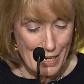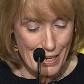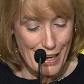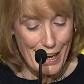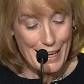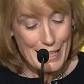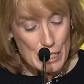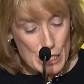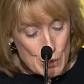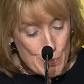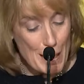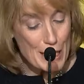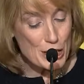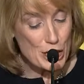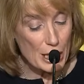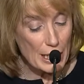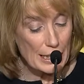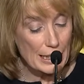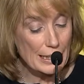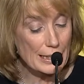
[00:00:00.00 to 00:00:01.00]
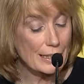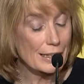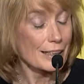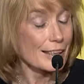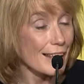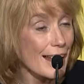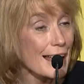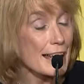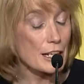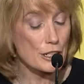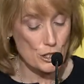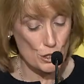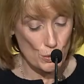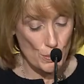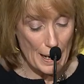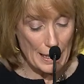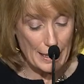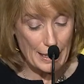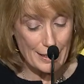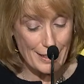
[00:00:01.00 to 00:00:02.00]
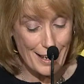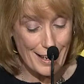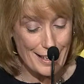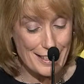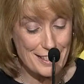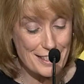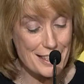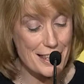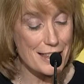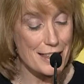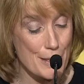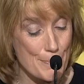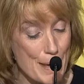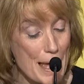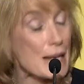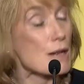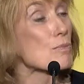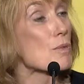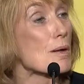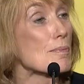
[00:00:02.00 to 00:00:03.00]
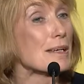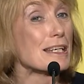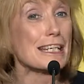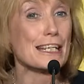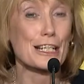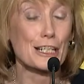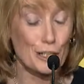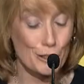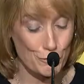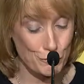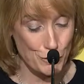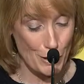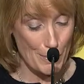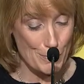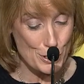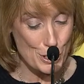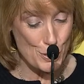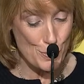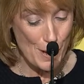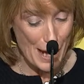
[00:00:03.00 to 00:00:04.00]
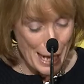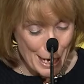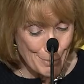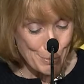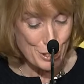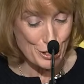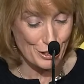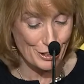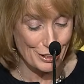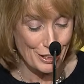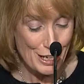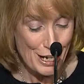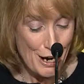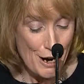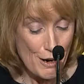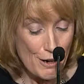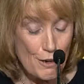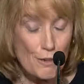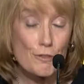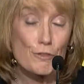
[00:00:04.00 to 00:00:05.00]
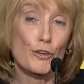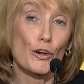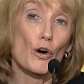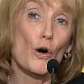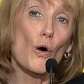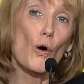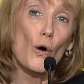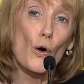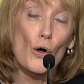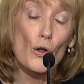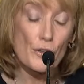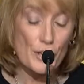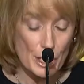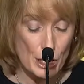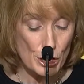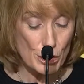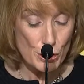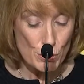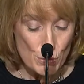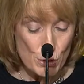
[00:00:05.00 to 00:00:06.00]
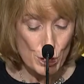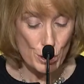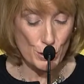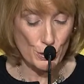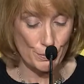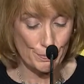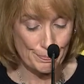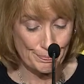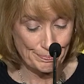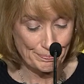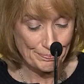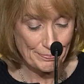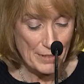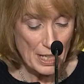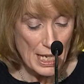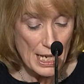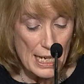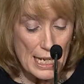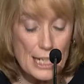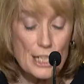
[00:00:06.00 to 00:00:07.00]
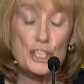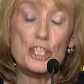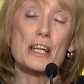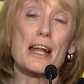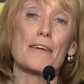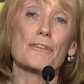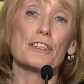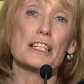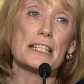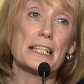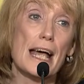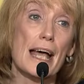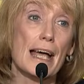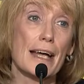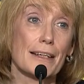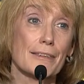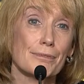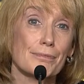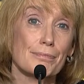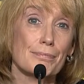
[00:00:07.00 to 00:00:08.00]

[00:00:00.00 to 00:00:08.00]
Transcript: I'd especially like to recognize the men and women here from New Hampshire for all that you do each and every day